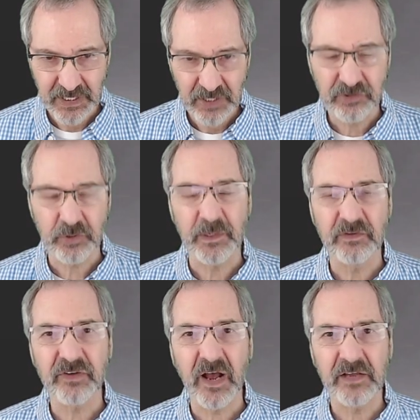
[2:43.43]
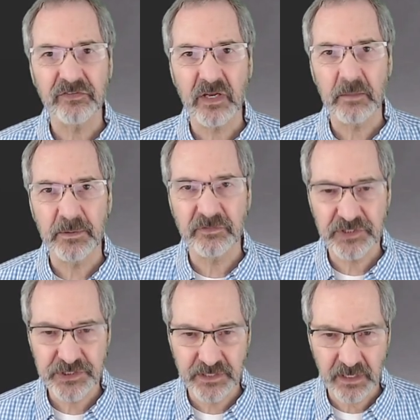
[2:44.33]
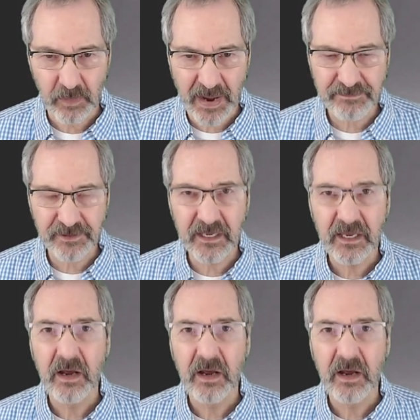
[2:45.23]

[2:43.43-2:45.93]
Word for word: To resize and position the graphic,